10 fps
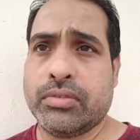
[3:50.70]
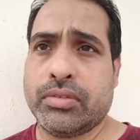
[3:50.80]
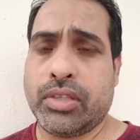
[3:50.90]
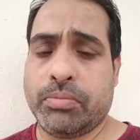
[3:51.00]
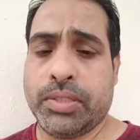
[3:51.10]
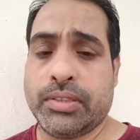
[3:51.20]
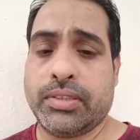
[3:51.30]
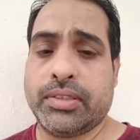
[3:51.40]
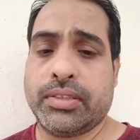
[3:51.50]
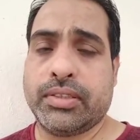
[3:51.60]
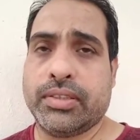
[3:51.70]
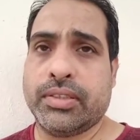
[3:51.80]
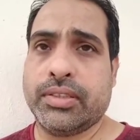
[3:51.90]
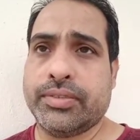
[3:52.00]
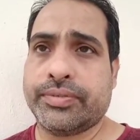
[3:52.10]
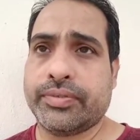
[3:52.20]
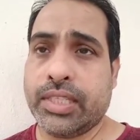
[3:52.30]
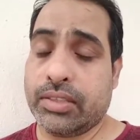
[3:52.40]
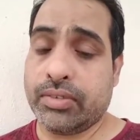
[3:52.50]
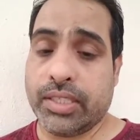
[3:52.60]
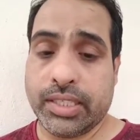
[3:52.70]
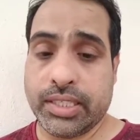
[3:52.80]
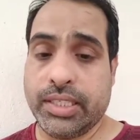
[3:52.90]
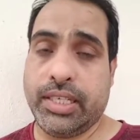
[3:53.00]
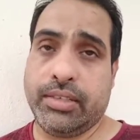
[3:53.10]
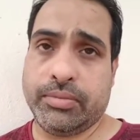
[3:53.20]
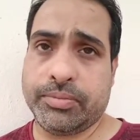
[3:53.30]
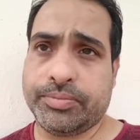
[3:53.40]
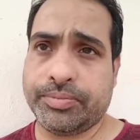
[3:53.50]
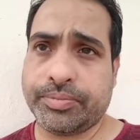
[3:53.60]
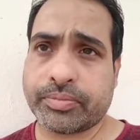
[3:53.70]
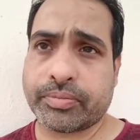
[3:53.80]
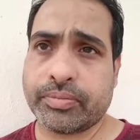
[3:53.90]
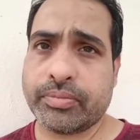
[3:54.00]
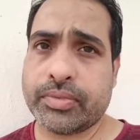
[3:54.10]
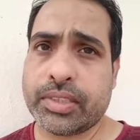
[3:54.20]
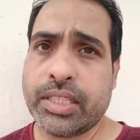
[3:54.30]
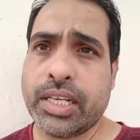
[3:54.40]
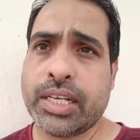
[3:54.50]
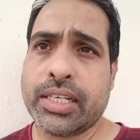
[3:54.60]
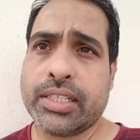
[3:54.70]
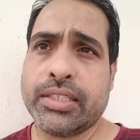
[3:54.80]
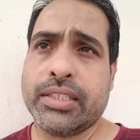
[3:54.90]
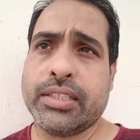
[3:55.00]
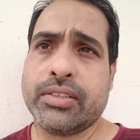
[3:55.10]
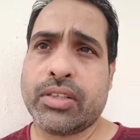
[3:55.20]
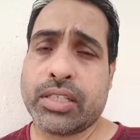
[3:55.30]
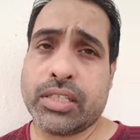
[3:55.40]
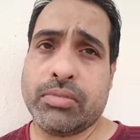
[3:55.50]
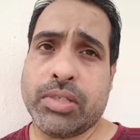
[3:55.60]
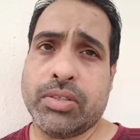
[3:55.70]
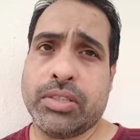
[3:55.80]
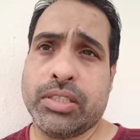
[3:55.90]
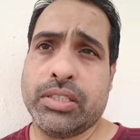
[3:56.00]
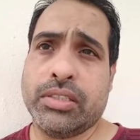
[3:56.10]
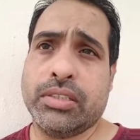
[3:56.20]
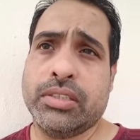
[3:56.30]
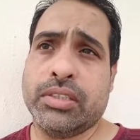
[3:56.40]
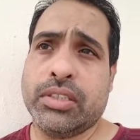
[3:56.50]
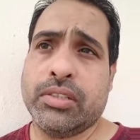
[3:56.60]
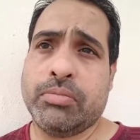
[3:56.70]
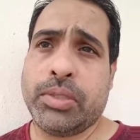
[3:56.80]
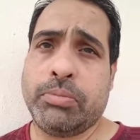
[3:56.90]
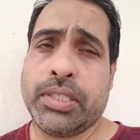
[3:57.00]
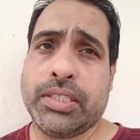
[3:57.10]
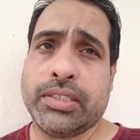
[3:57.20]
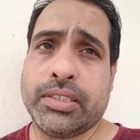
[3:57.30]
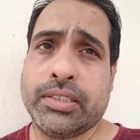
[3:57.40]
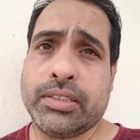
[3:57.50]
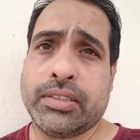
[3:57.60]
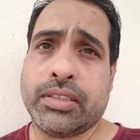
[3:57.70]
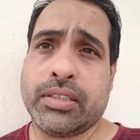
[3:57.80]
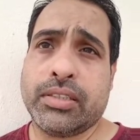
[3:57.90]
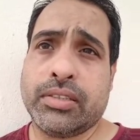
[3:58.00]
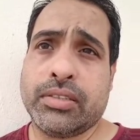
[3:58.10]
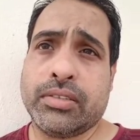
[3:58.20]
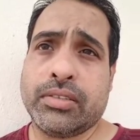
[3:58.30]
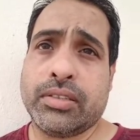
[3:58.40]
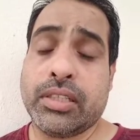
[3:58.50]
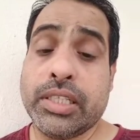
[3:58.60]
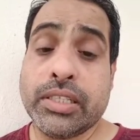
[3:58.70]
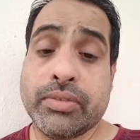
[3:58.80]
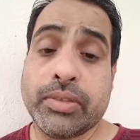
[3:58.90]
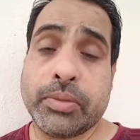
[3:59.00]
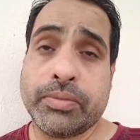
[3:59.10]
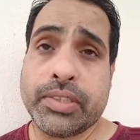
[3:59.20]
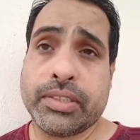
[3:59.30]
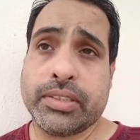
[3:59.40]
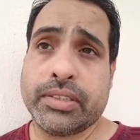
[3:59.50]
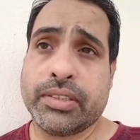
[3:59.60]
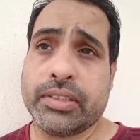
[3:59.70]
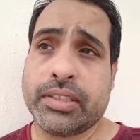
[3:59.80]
topics, that will really help. And talking about the preparations, the interview preparations